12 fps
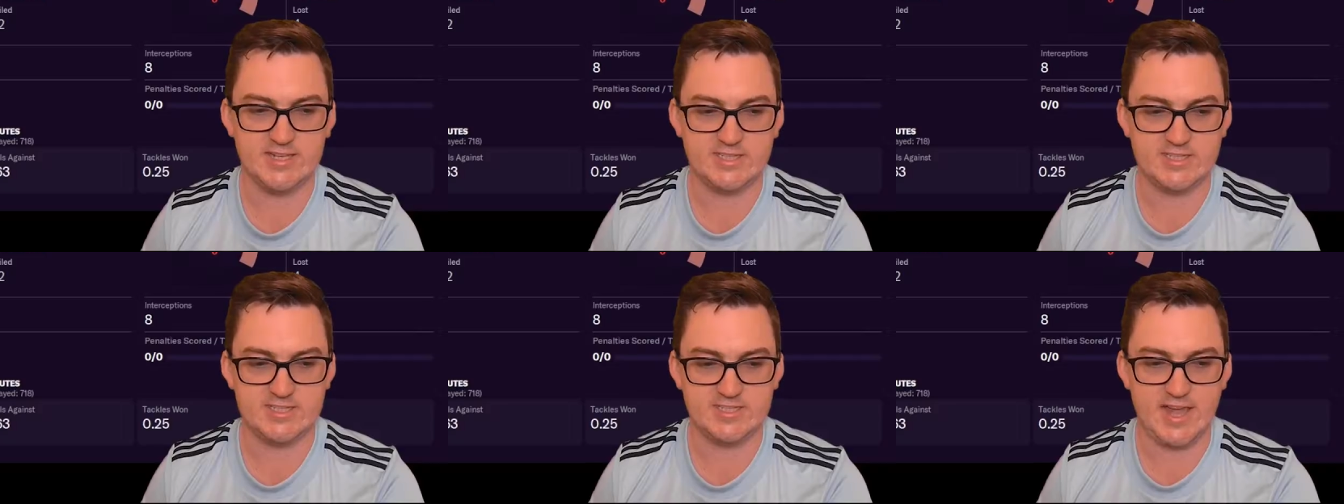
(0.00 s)

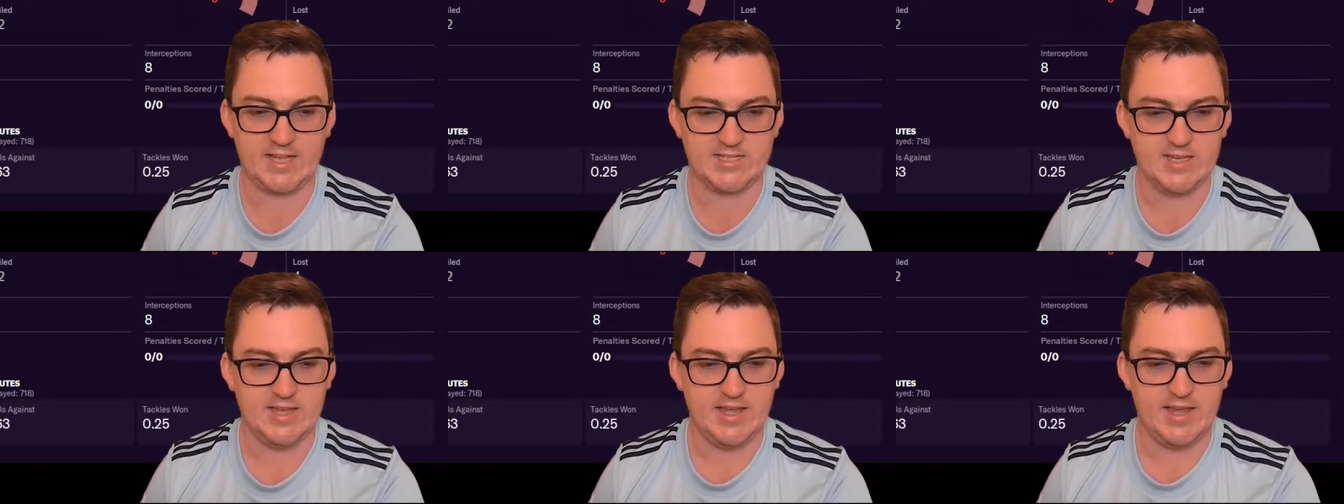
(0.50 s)
season
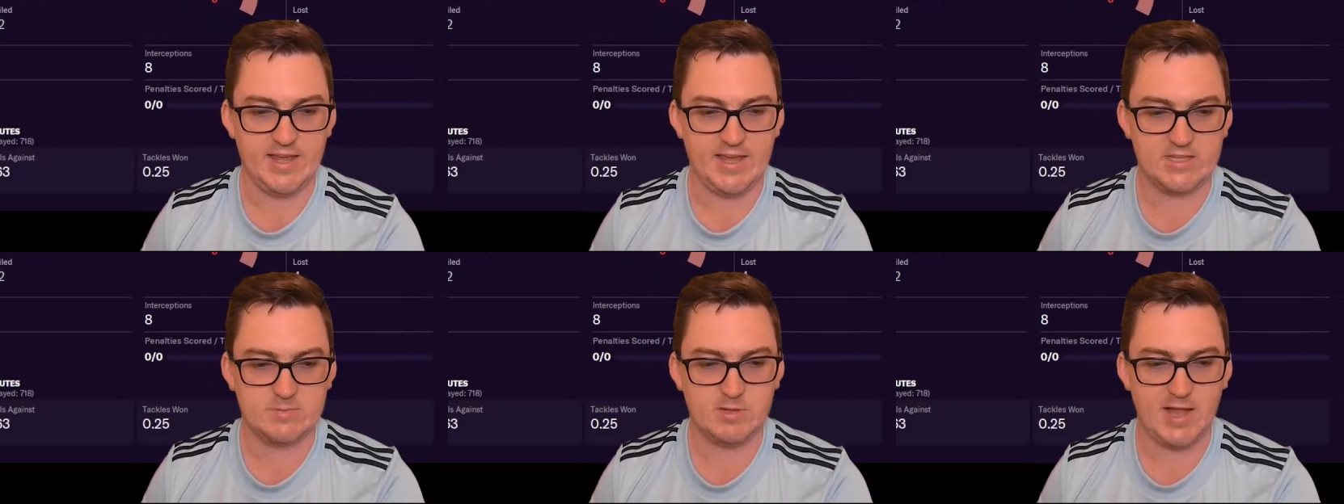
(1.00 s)
stats,
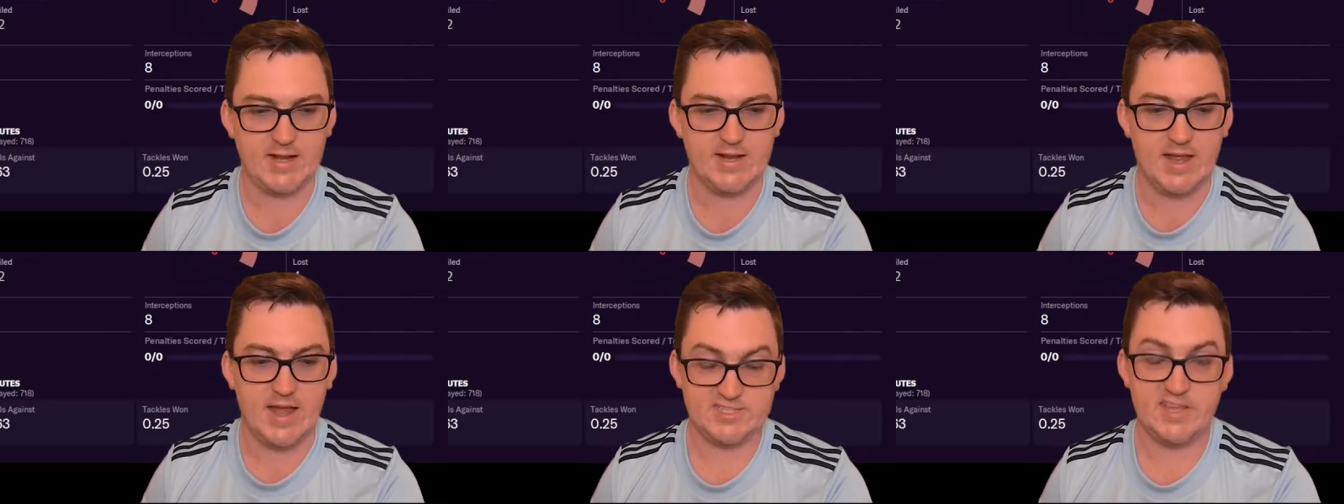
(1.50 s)
he has
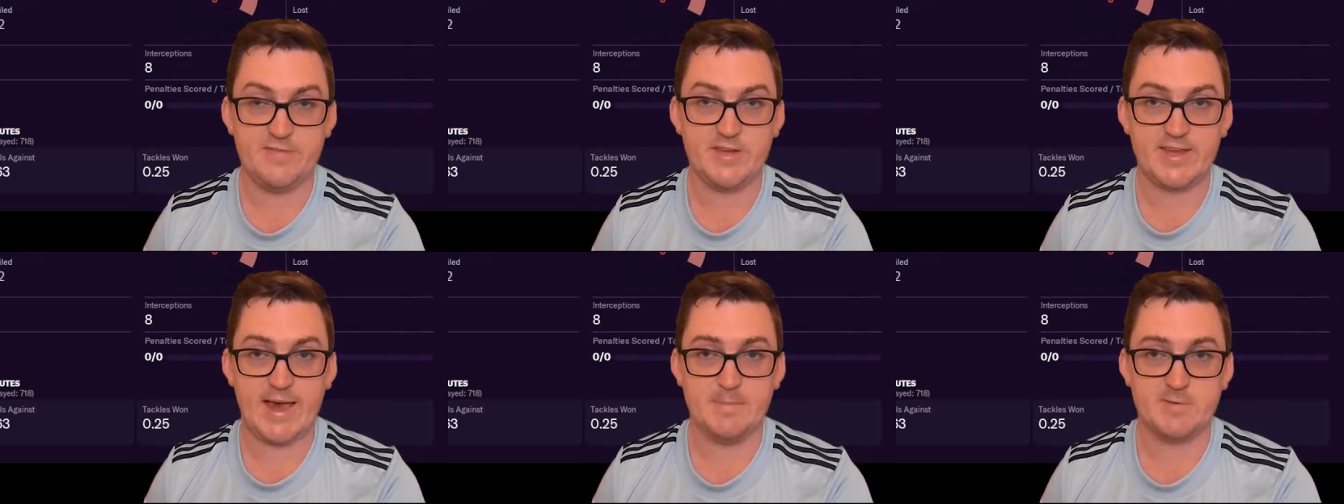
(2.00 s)
played
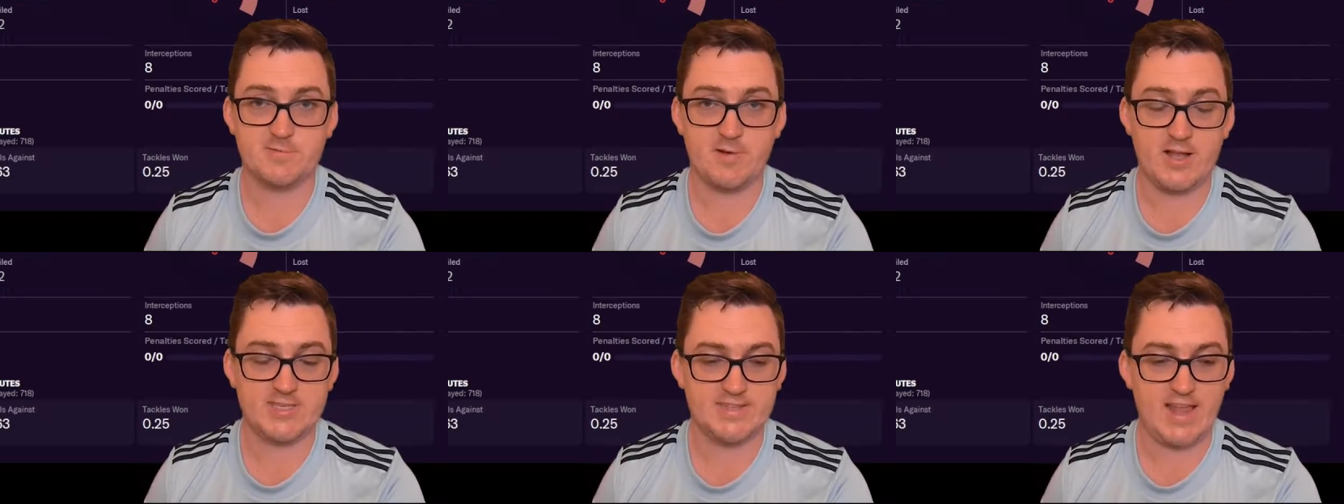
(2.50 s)
7 games
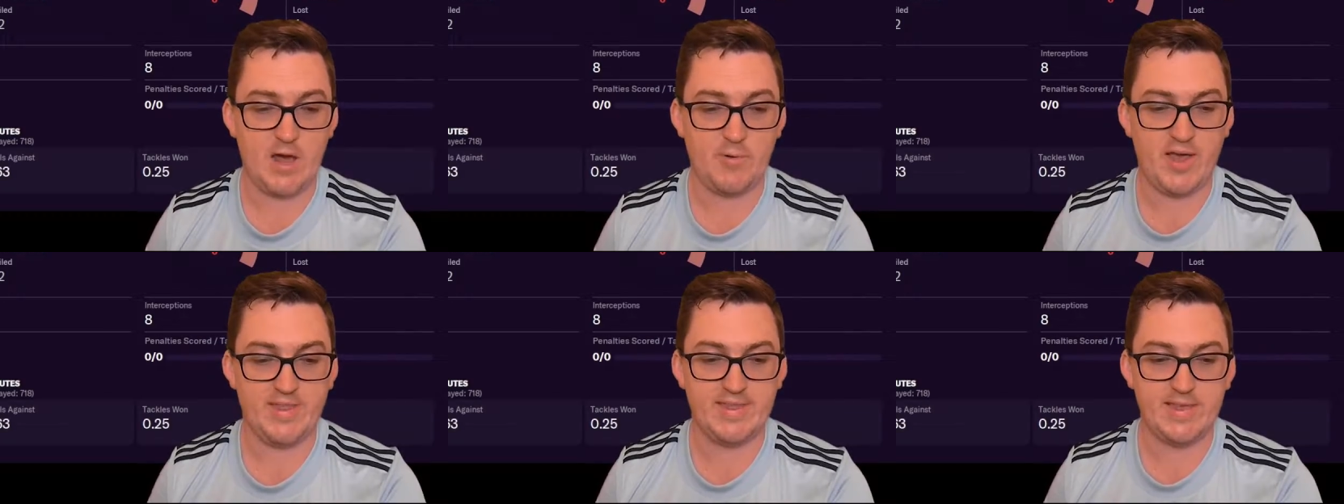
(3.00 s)
for us
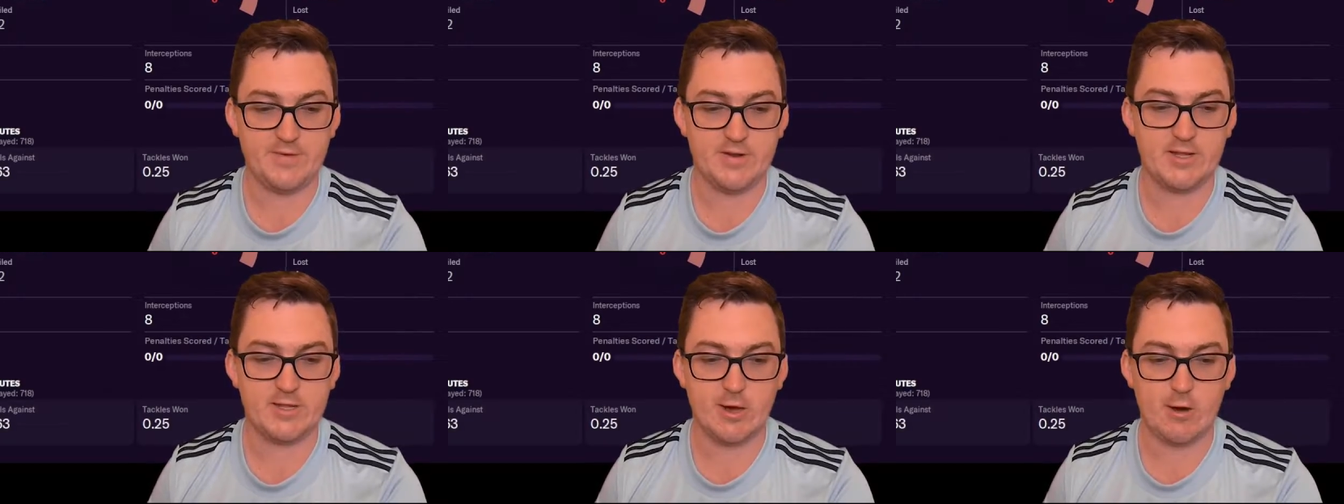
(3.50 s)
now,
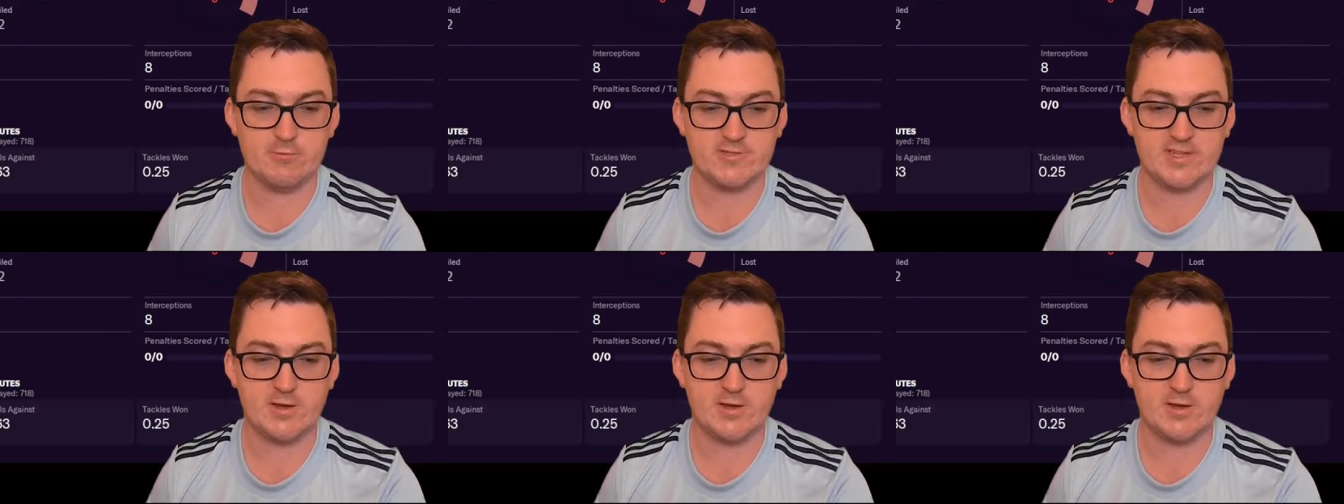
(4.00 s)
11 goals.